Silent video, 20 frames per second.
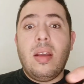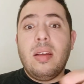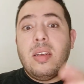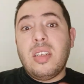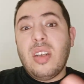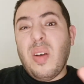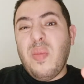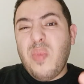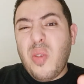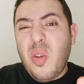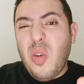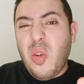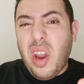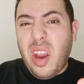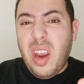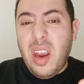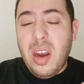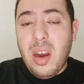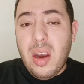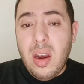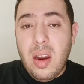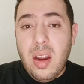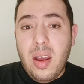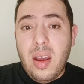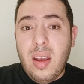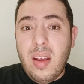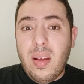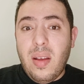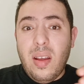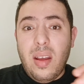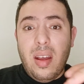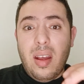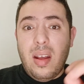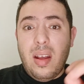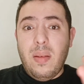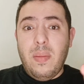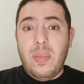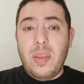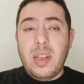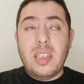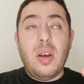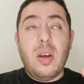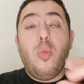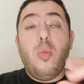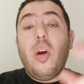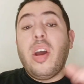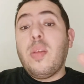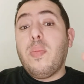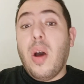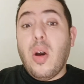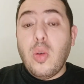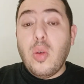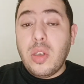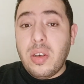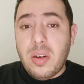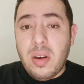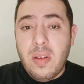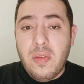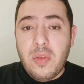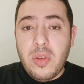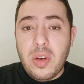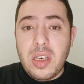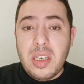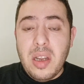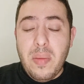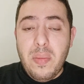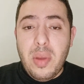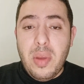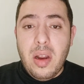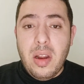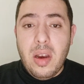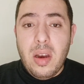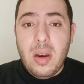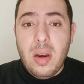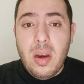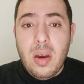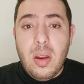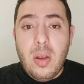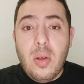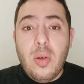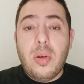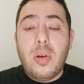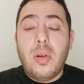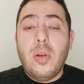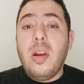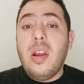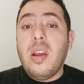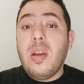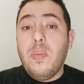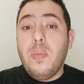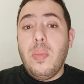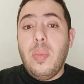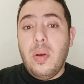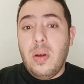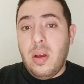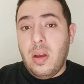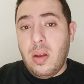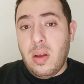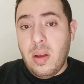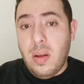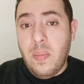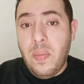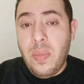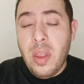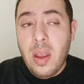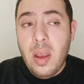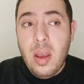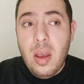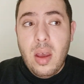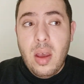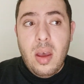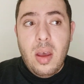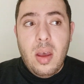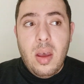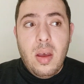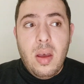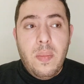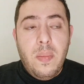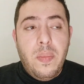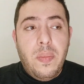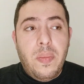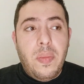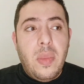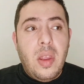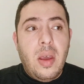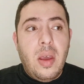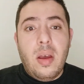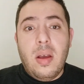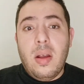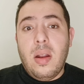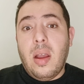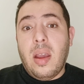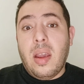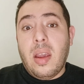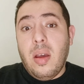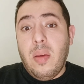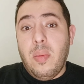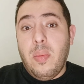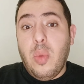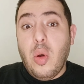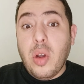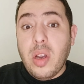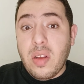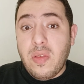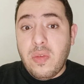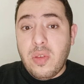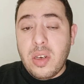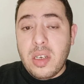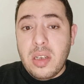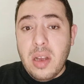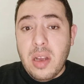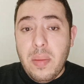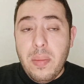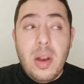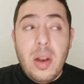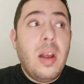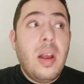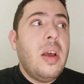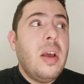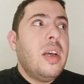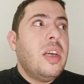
some cocaine, some white powder, for example, in your colleague like bucket, for example.